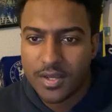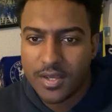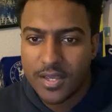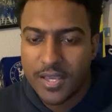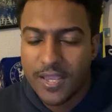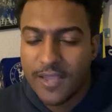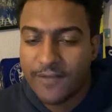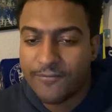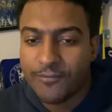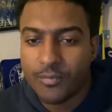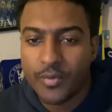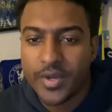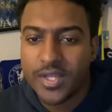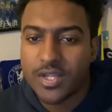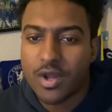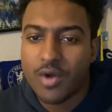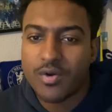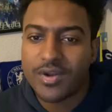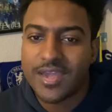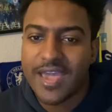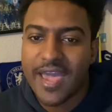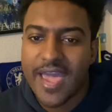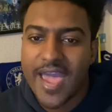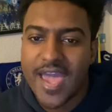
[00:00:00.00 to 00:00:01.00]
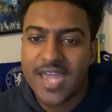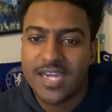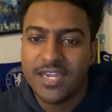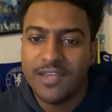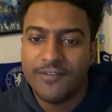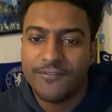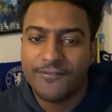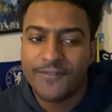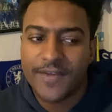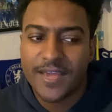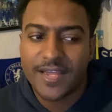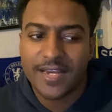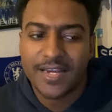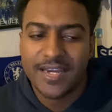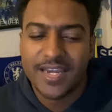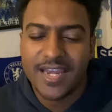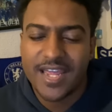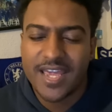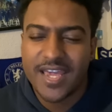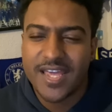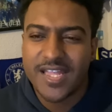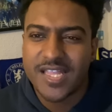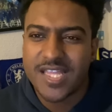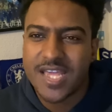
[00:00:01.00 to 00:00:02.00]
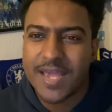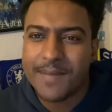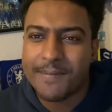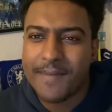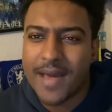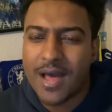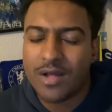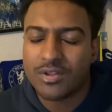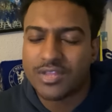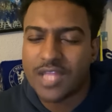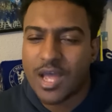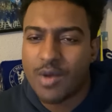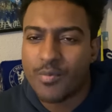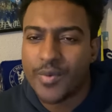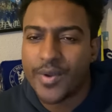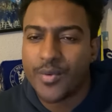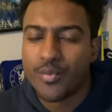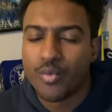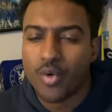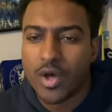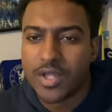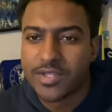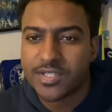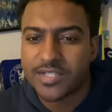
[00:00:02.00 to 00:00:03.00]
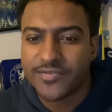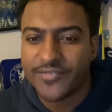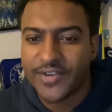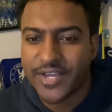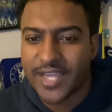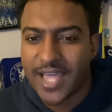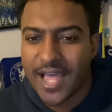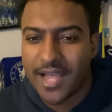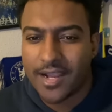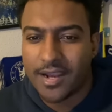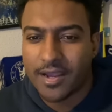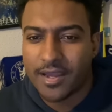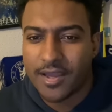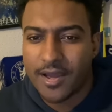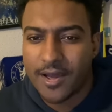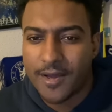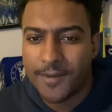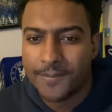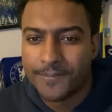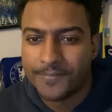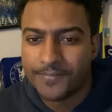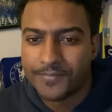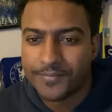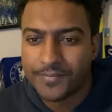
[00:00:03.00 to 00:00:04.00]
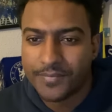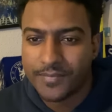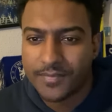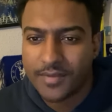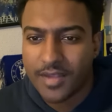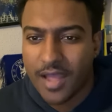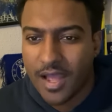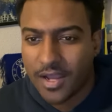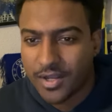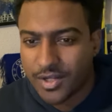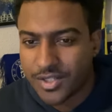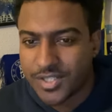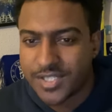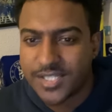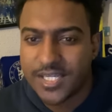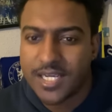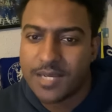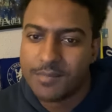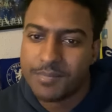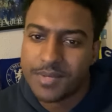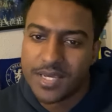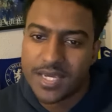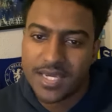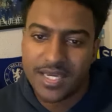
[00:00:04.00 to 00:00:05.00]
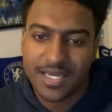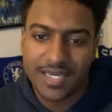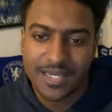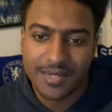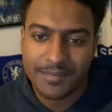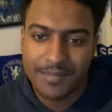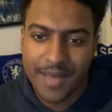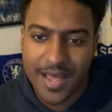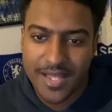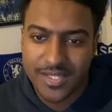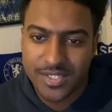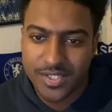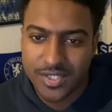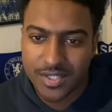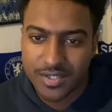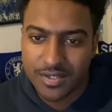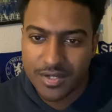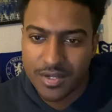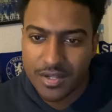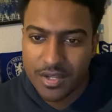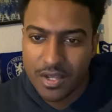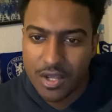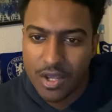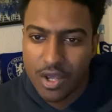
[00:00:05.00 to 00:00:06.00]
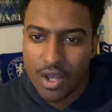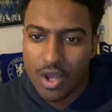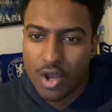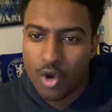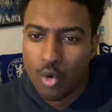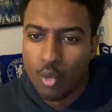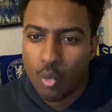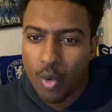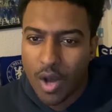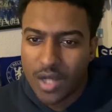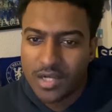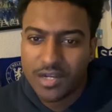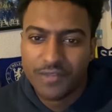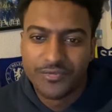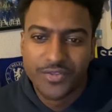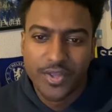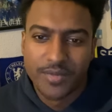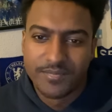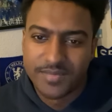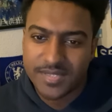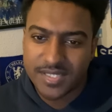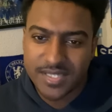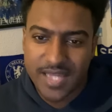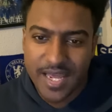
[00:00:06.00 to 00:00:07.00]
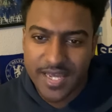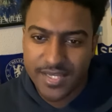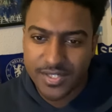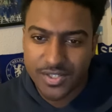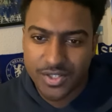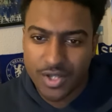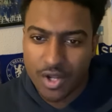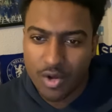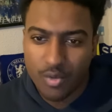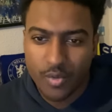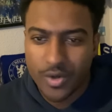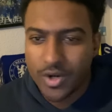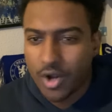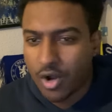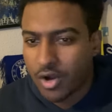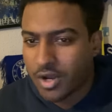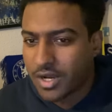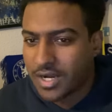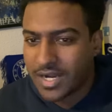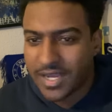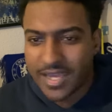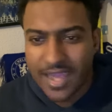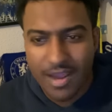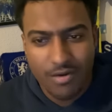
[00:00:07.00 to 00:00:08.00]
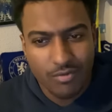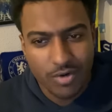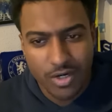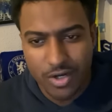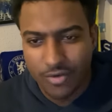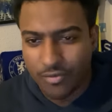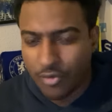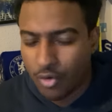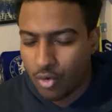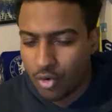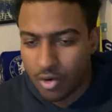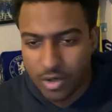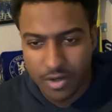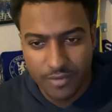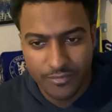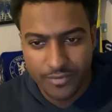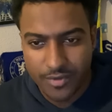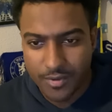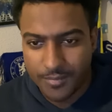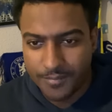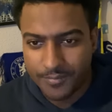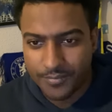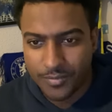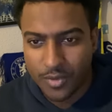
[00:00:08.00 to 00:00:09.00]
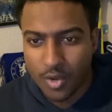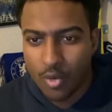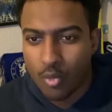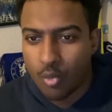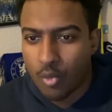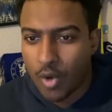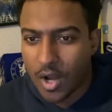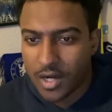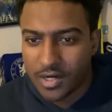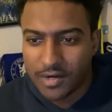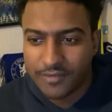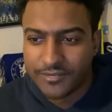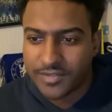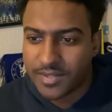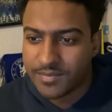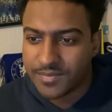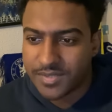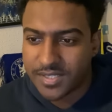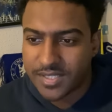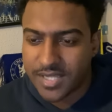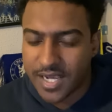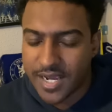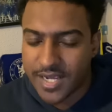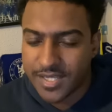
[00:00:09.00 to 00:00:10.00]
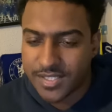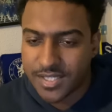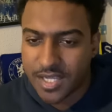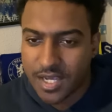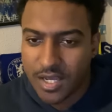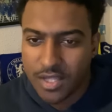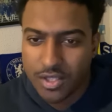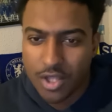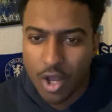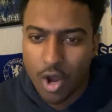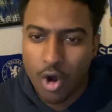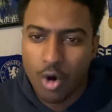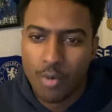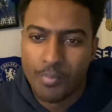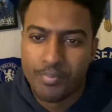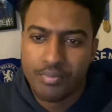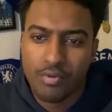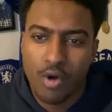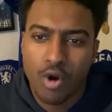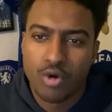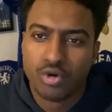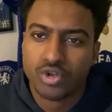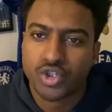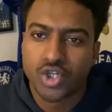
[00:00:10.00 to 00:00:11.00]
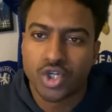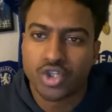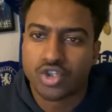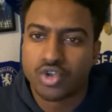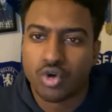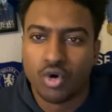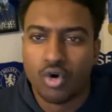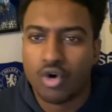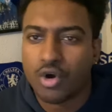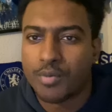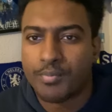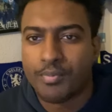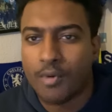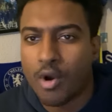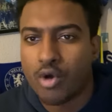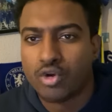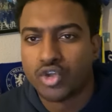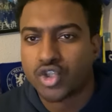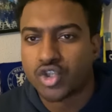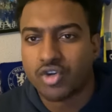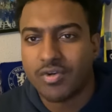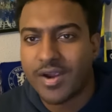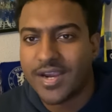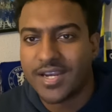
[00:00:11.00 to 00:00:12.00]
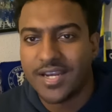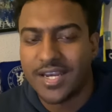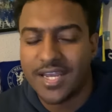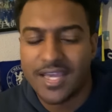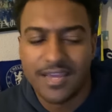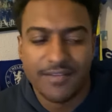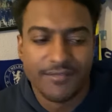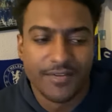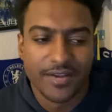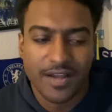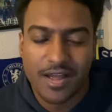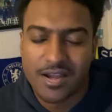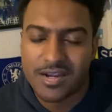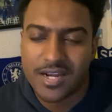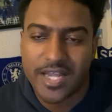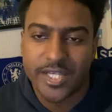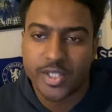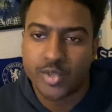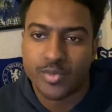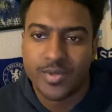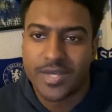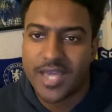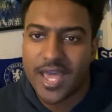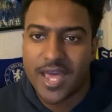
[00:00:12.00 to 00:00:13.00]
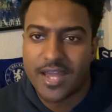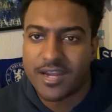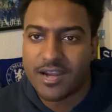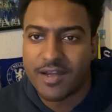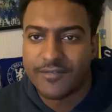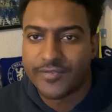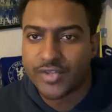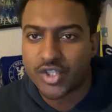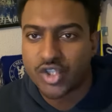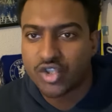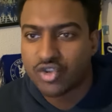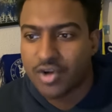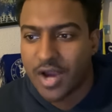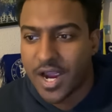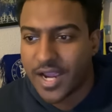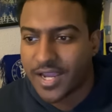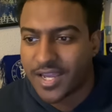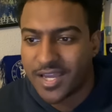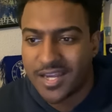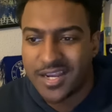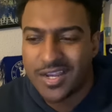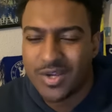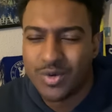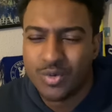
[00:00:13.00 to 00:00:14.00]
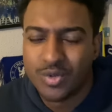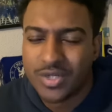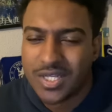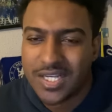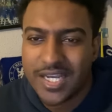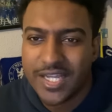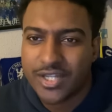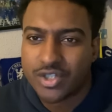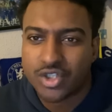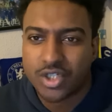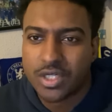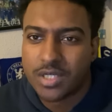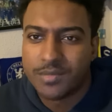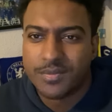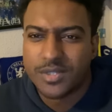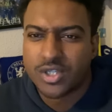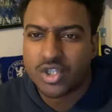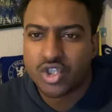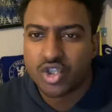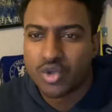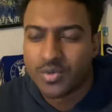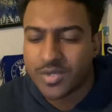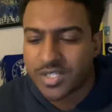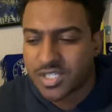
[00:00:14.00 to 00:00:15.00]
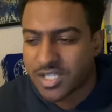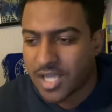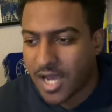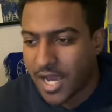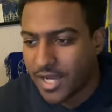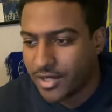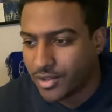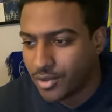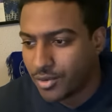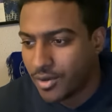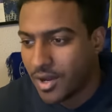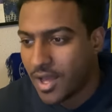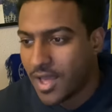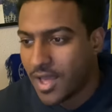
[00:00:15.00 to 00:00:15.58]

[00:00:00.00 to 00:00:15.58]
If we don't get anything near the amount that we want for Gallagher, I could see it being Ian Mattson. One of them stays, though. We're not going to get rid of all of them. One of them stays. The whole Brozier talk, Brozier ain't leaving unless we get another striker. It would literally be suicidal.